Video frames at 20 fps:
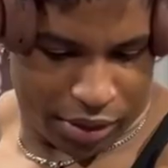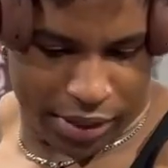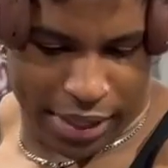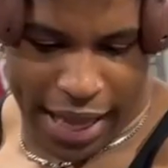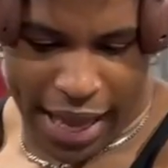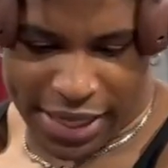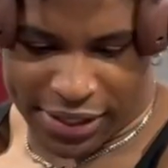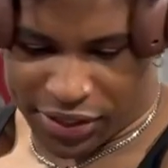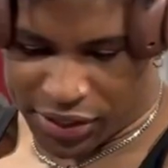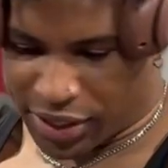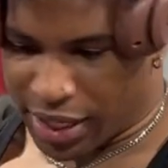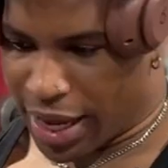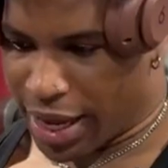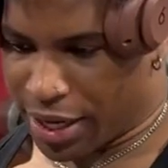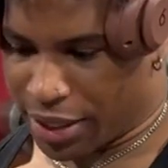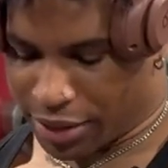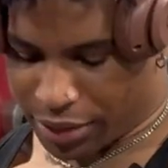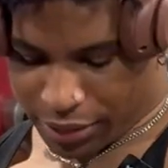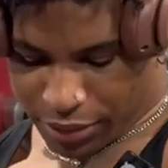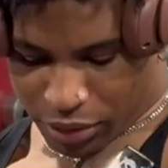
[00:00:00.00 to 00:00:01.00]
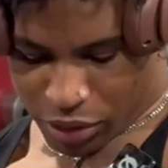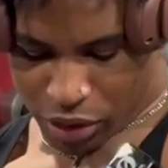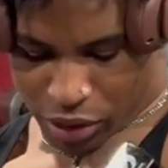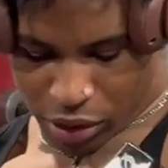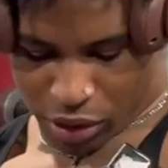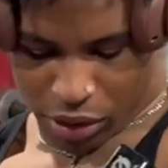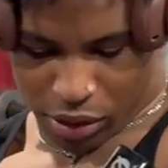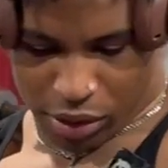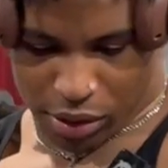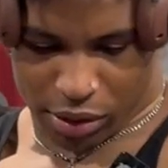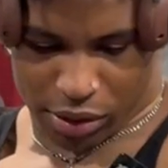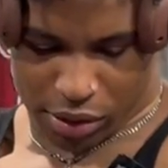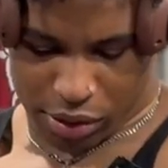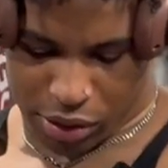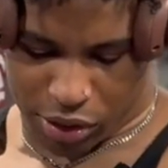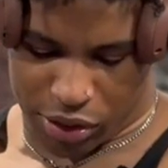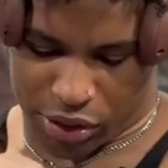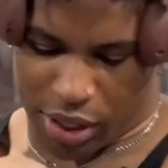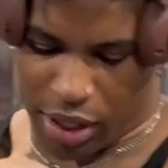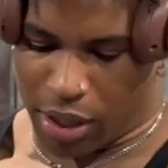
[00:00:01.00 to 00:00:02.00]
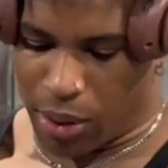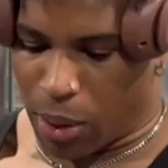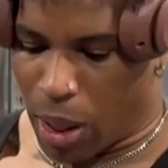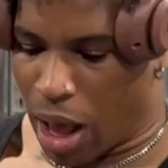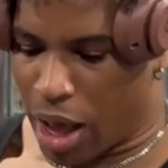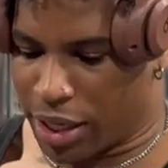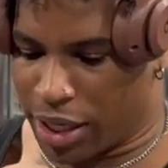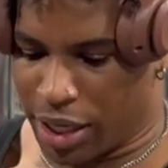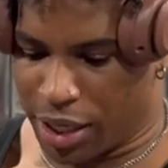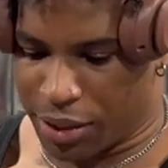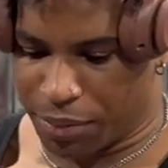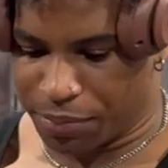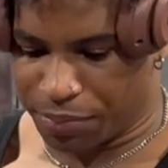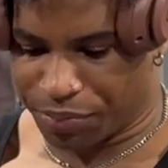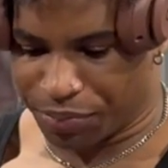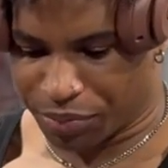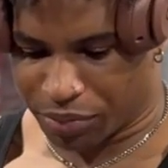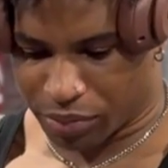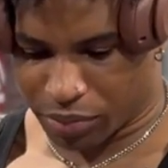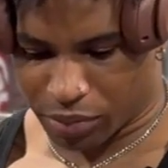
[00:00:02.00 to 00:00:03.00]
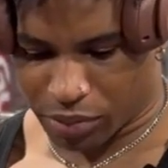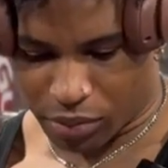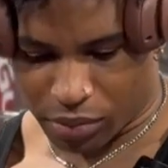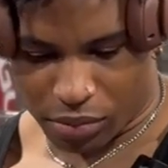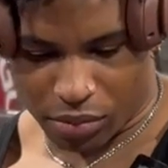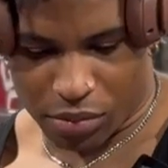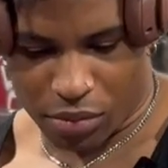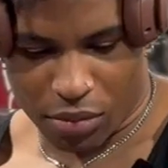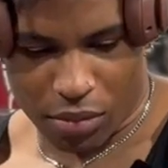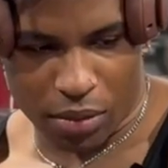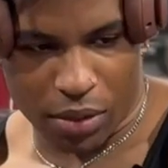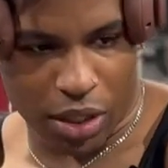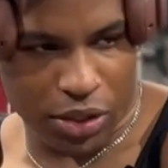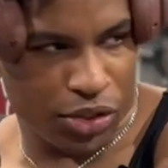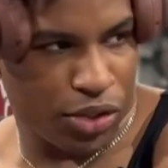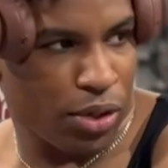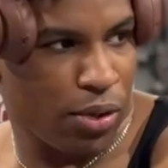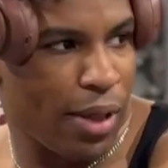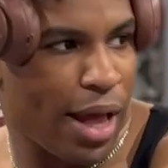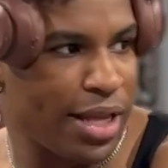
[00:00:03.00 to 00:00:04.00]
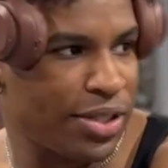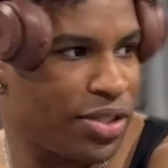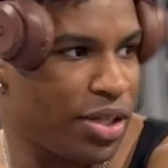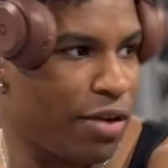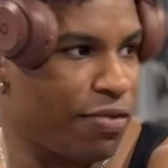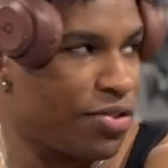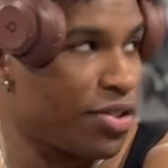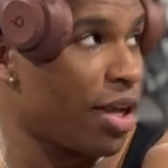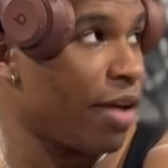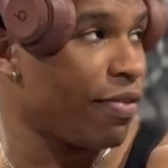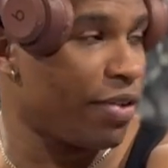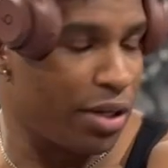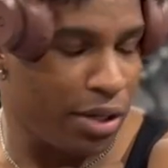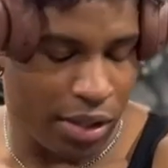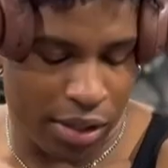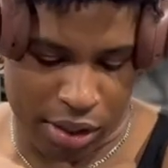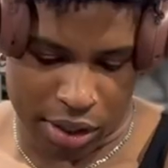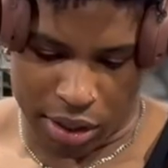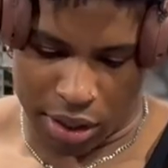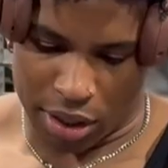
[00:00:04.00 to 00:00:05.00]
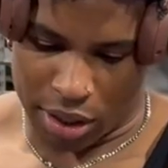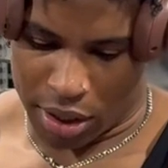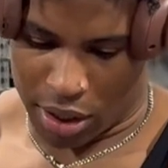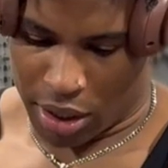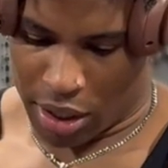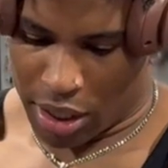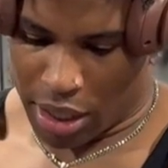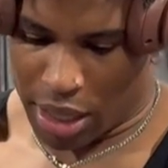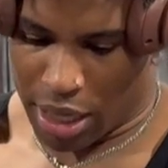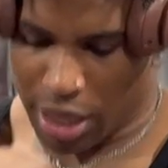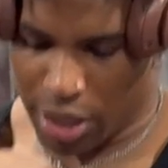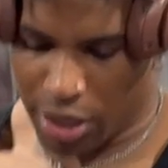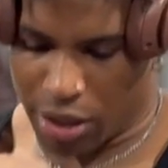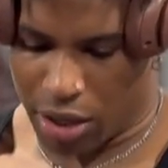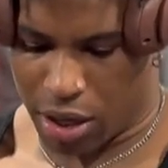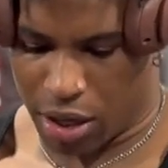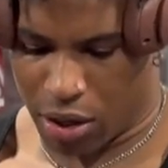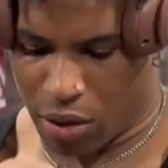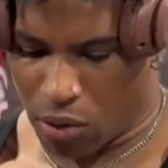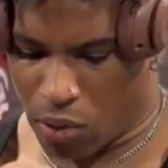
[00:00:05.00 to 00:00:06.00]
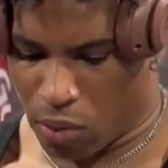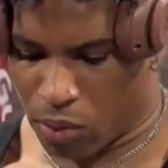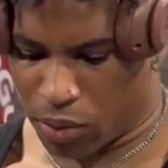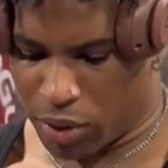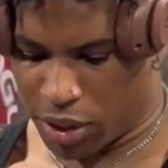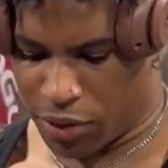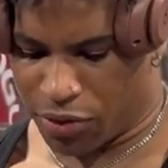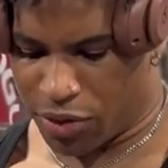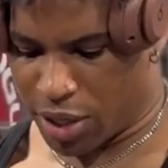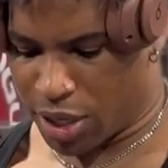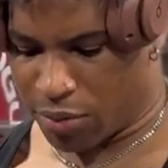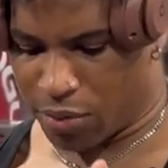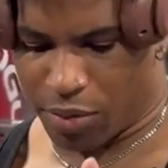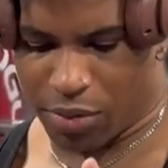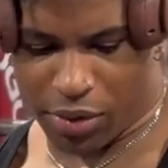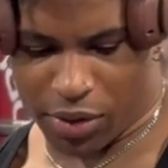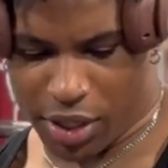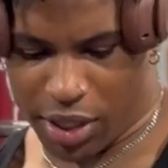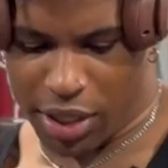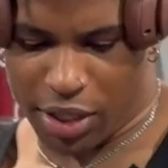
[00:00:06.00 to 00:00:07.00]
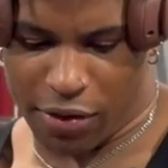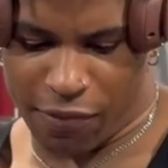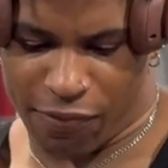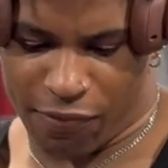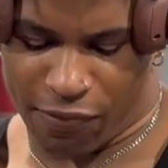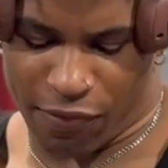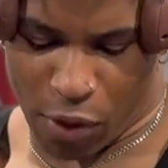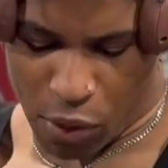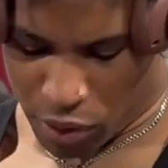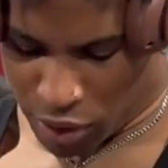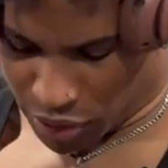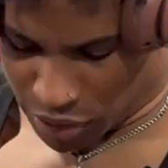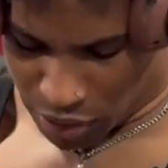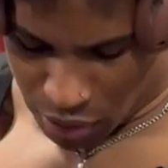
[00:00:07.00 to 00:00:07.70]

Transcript: Last set, just gonna lock in. So last set of 7. And only thing we really need to focus